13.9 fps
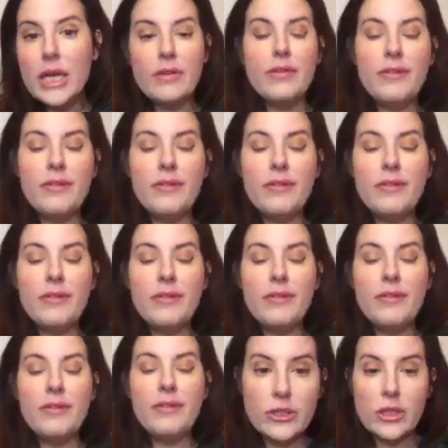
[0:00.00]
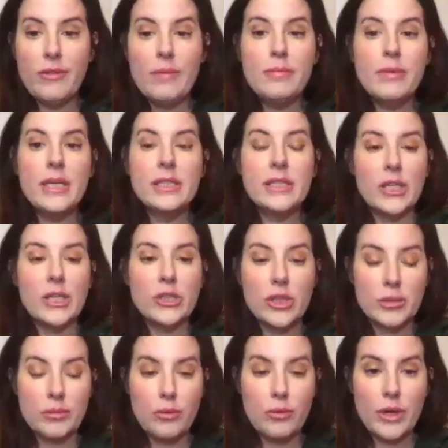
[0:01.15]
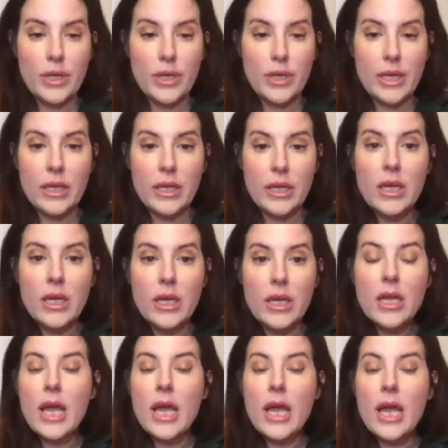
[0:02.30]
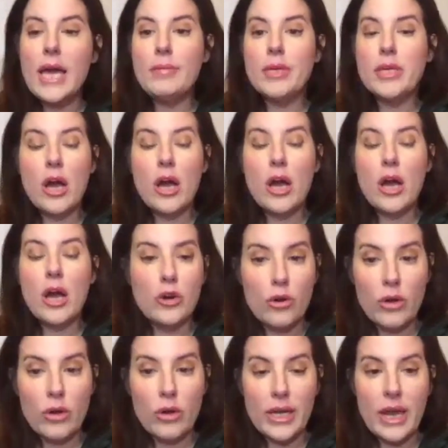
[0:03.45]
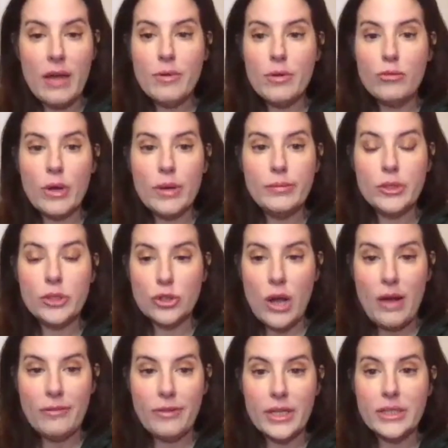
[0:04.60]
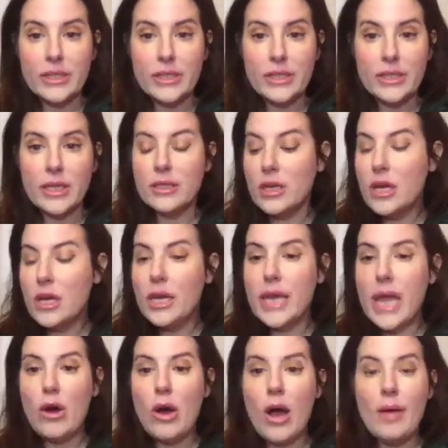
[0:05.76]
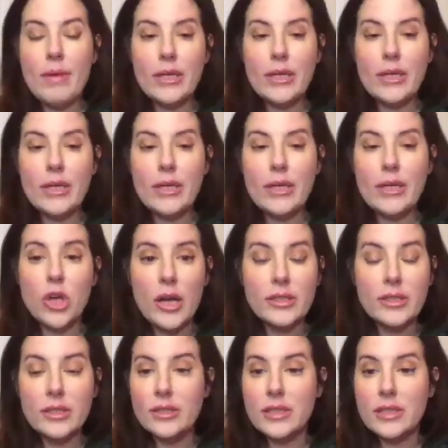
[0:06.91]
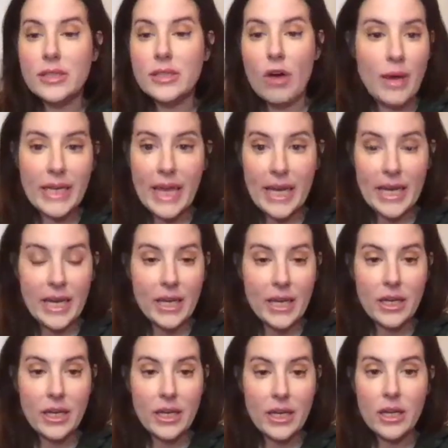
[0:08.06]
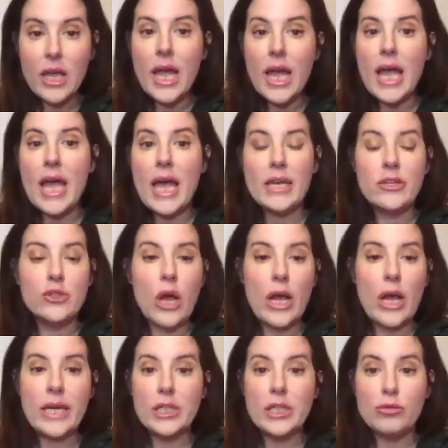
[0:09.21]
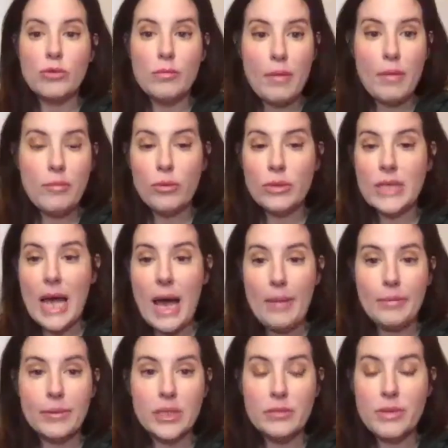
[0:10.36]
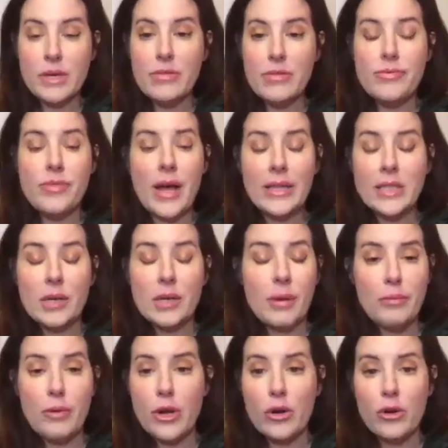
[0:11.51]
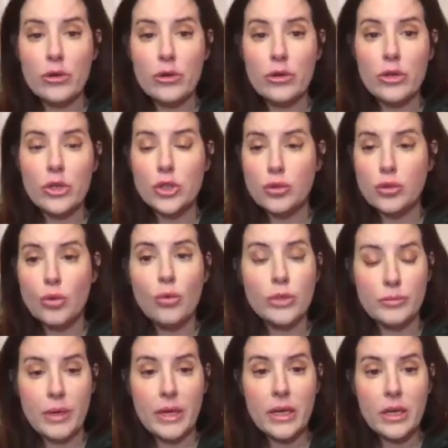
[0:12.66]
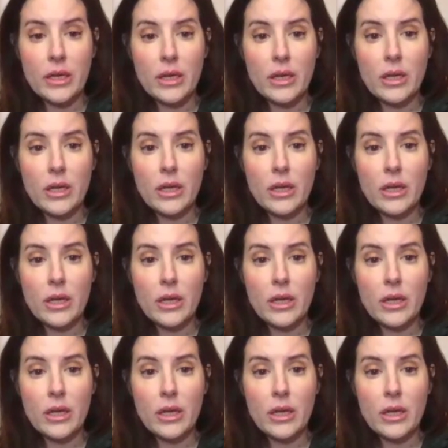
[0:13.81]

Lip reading: if I'm being sexually exploited and I'm a young girl and I've been raped and trafficked and now I'm on drugs, self-medicating, and trying not to remember what's happened to me, and that's how my predator controls me.